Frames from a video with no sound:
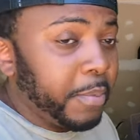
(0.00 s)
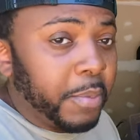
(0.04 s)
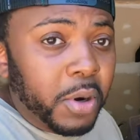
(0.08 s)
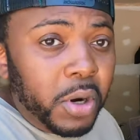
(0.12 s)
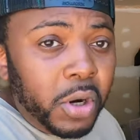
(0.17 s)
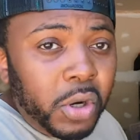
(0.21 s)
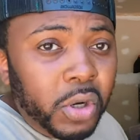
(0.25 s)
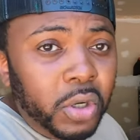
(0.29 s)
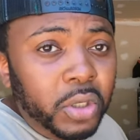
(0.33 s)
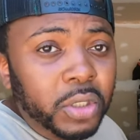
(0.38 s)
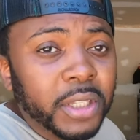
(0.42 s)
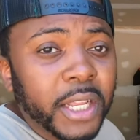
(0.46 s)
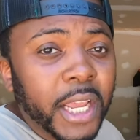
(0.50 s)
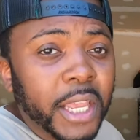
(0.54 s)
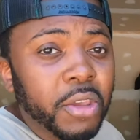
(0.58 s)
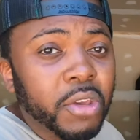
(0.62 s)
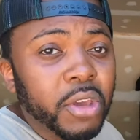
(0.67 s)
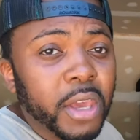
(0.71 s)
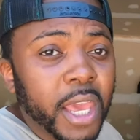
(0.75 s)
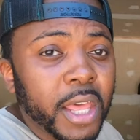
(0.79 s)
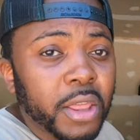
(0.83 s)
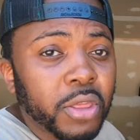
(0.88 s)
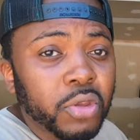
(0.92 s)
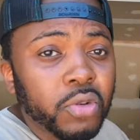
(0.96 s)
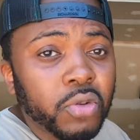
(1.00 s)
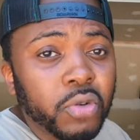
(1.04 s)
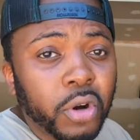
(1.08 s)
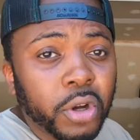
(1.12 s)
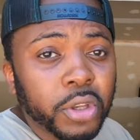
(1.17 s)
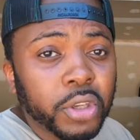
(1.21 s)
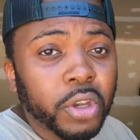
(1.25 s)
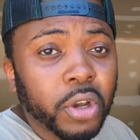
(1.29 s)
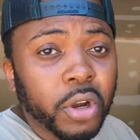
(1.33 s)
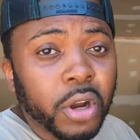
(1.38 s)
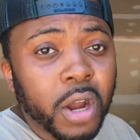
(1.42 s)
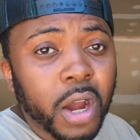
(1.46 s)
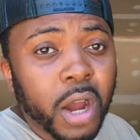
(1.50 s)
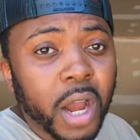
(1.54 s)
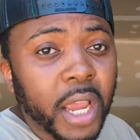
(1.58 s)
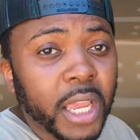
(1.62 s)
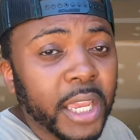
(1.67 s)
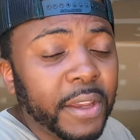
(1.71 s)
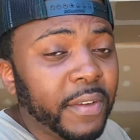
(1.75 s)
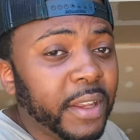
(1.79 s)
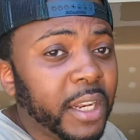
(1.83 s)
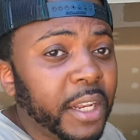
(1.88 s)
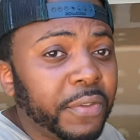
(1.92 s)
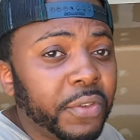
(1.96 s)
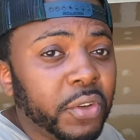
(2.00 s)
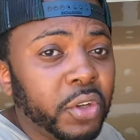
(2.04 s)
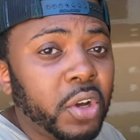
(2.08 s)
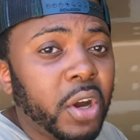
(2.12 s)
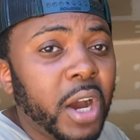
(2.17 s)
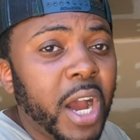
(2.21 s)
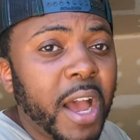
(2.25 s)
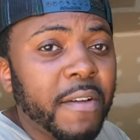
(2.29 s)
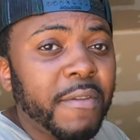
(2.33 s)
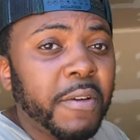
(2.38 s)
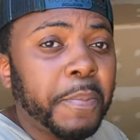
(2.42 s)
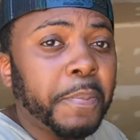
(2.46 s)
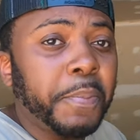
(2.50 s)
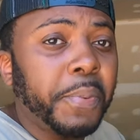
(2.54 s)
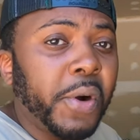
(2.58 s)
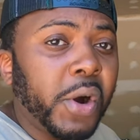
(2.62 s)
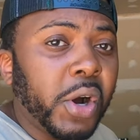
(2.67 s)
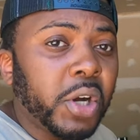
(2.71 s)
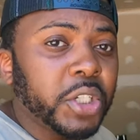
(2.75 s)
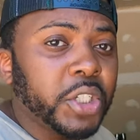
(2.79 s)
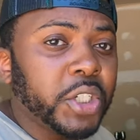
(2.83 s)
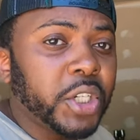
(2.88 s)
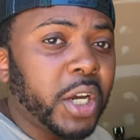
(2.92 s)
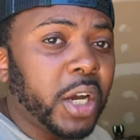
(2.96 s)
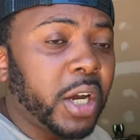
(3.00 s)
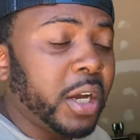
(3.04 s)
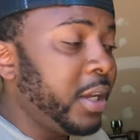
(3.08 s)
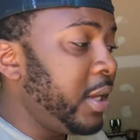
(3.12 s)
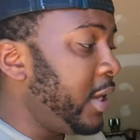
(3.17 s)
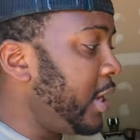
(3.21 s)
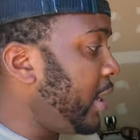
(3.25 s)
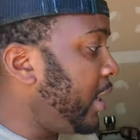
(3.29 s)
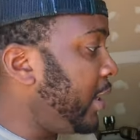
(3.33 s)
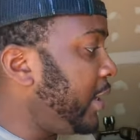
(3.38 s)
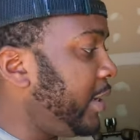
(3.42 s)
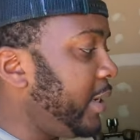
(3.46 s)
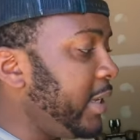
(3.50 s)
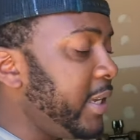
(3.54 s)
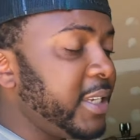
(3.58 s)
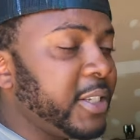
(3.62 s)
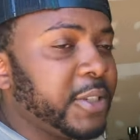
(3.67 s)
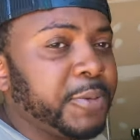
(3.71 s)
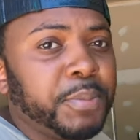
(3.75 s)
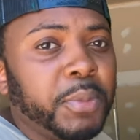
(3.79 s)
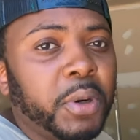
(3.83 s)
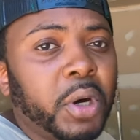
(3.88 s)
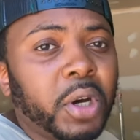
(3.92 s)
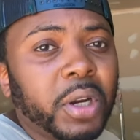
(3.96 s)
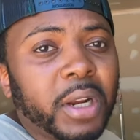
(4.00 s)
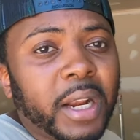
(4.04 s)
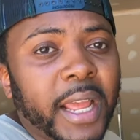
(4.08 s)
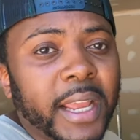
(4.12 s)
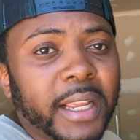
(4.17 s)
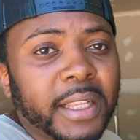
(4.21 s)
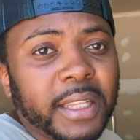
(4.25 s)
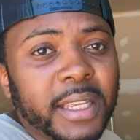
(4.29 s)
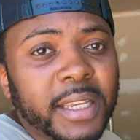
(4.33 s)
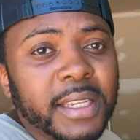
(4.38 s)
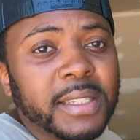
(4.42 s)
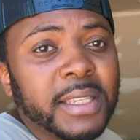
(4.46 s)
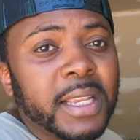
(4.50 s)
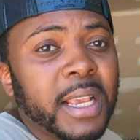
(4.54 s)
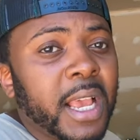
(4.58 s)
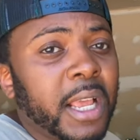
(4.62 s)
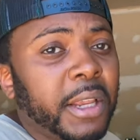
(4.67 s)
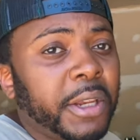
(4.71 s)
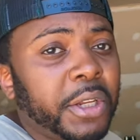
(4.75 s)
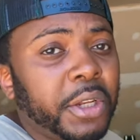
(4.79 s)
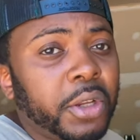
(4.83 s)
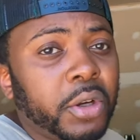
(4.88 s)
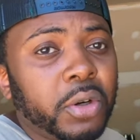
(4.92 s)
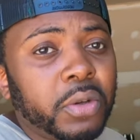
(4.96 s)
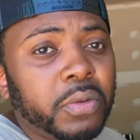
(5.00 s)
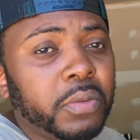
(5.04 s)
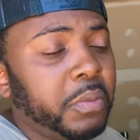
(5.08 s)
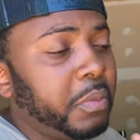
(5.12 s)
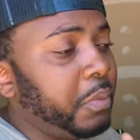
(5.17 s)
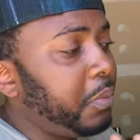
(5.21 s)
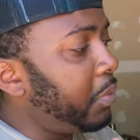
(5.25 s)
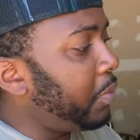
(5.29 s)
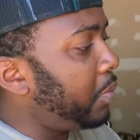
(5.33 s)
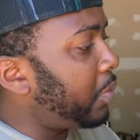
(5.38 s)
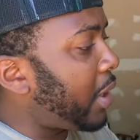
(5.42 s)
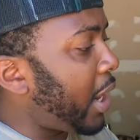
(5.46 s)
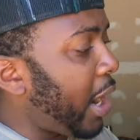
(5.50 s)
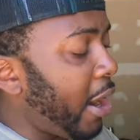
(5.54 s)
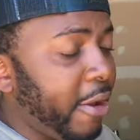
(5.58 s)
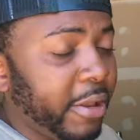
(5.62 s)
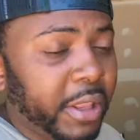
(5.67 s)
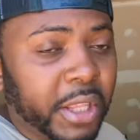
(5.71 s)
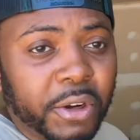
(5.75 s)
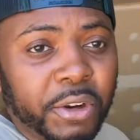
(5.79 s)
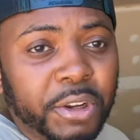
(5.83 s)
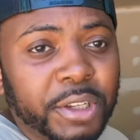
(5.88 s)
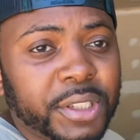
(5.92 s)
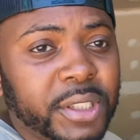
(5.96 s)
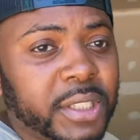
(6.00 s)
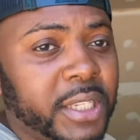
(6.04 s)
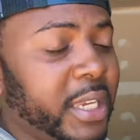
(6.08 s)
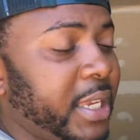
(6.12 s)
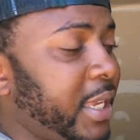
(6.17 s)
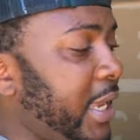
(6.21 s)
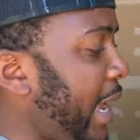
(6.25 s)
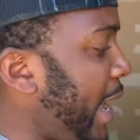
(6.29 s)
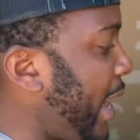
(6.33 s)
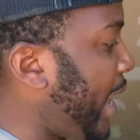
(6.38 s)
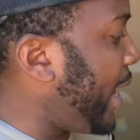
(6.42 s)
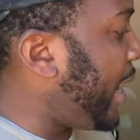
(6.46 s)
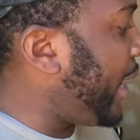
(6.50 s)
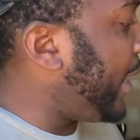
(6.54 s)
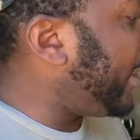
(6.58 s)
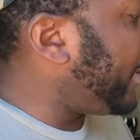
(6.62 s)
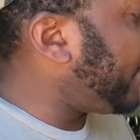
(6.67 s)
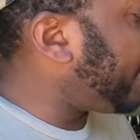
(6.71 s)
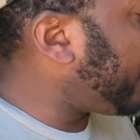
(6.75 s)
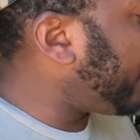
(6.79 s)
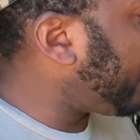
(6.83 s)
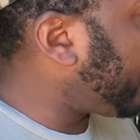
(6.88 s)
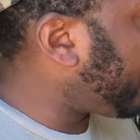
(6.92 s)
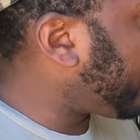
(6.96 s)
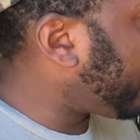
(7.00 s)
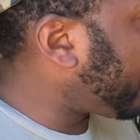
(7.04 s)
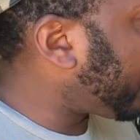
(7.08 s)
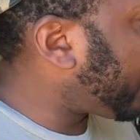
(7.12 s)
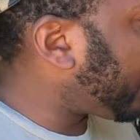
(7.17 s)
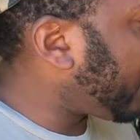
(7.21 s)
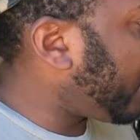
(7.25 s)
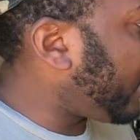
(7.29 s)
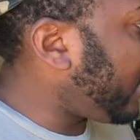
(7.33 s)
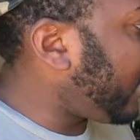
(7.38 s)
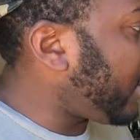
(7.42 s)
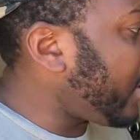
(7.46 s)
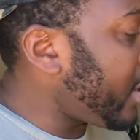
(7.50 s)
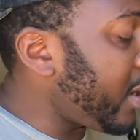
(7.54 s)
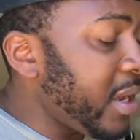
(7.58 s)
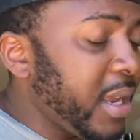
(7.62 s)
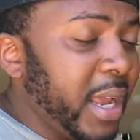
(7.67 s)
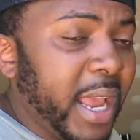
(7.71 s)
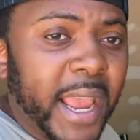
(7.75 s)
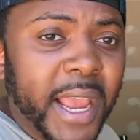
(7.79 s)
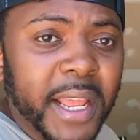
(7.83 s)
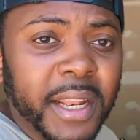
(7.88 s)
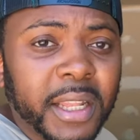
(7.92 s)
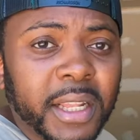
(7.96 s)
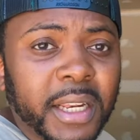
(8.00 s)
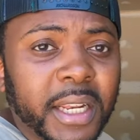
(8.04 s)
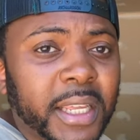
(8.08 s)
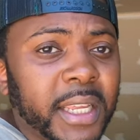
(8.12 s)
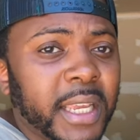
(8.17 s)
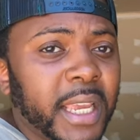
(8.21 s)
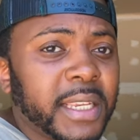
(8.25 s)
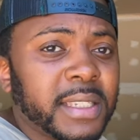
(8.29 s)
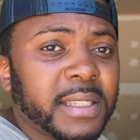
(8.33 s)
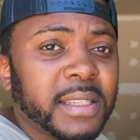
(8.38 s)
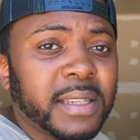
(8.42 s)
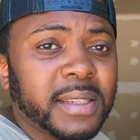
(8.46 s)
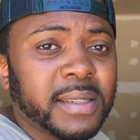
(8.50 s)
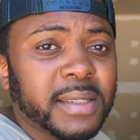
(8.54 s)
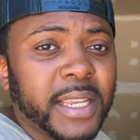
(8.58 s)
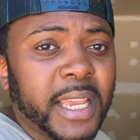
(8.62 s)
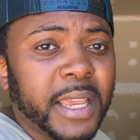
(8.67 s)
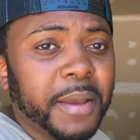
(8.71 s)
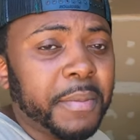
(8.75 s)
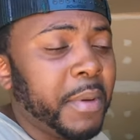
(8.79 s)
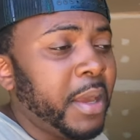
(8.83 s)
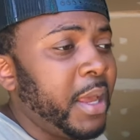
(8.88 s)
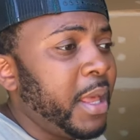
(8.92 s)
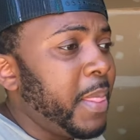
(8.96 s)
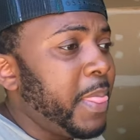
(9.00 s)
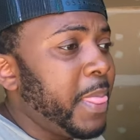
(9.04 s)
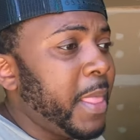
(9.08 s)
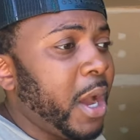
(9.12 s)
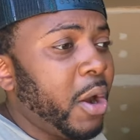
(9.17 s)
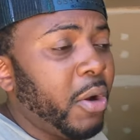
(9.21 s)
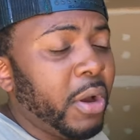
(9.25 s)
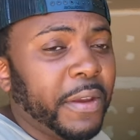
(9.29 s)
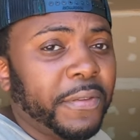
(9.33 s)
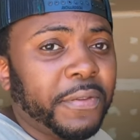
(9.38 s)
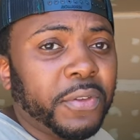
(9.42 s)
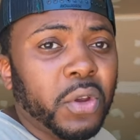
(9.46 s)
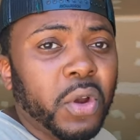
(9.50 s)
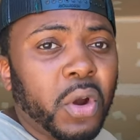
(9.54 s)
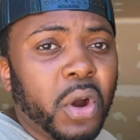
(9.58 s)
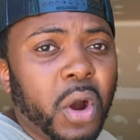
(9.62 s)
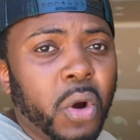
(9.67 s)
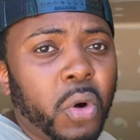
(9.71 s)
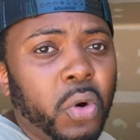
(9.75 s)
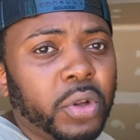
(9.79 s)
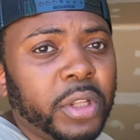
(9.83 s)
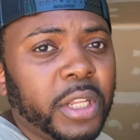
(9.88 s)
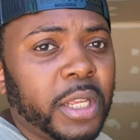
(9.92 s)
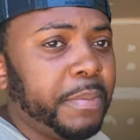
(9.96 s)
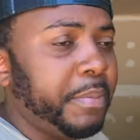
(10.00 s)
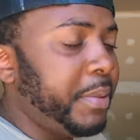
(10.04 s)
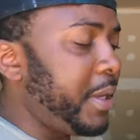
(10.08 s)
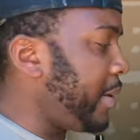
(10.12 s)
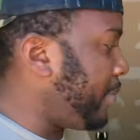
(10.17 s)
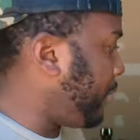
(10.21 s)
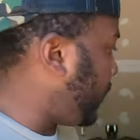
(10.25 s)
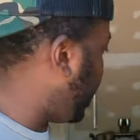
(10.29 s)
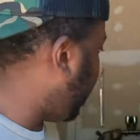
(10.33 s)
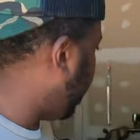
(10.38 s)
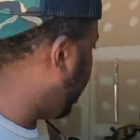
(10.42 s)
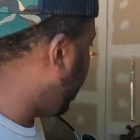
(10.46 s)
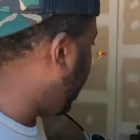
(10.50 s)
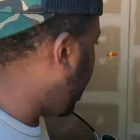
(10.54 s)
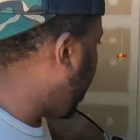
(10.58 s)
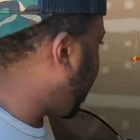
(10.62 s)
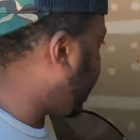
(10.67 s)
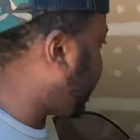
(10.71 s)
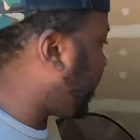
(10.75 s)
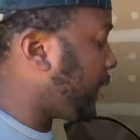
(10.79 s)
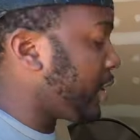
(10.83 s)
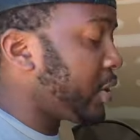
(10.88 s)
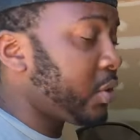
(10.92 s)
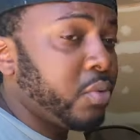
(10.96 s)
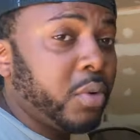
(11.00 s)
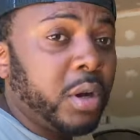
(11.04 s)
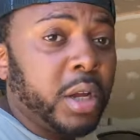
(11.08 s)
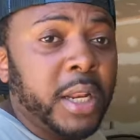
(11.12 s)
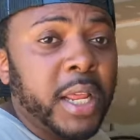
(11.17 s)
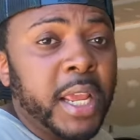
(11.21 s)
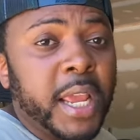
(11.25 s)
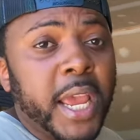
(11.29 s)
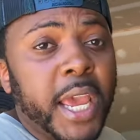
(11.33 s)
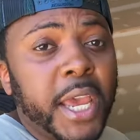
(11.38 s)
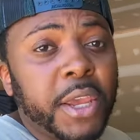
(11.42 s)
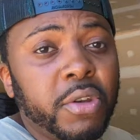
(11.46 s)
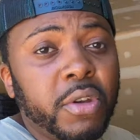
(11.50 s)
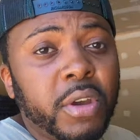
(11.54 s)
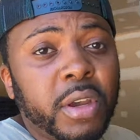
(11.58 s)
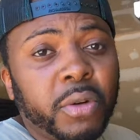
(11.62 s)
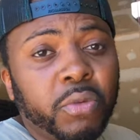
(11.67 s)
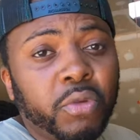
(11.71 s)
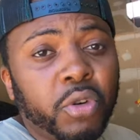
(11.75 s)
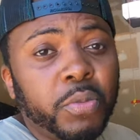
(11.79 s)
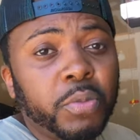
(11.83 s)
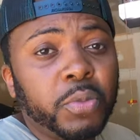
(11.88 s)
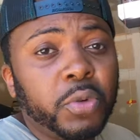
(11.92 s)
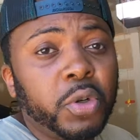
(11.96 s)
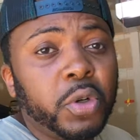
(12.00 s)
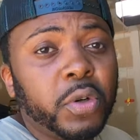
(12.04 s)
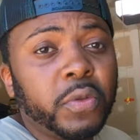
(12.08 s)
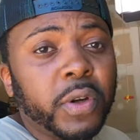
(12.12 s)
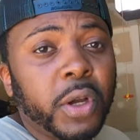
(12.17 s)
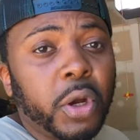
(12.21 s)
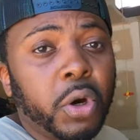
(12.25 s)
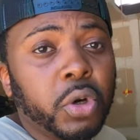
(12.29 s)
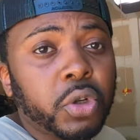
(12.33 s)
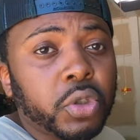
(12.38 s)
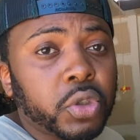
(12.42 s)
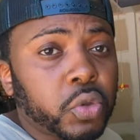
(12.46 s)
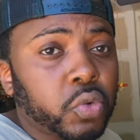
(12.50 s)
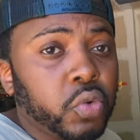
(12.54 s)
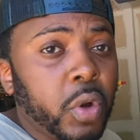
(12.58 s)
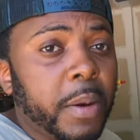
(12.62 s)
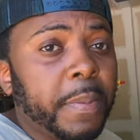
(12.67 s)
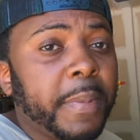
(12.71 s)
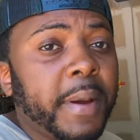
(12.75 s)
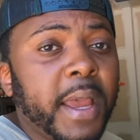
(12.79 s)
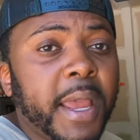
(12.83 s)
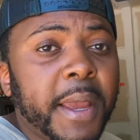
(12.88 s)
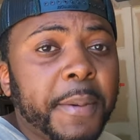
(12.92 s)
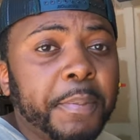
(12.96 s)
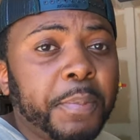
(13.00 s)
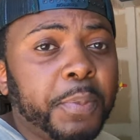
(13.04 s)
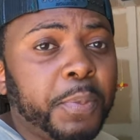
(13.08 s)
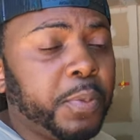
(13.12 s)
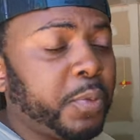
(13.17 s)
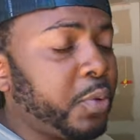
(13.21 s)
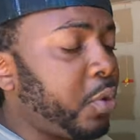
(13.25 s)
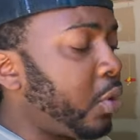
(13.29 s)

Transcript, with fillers: mod that you can do on your car. Even if you don't have a Porsche, this mod like this, you know, characteristic and handling is the same. Now if you own a B M W like this one and you remove or swap and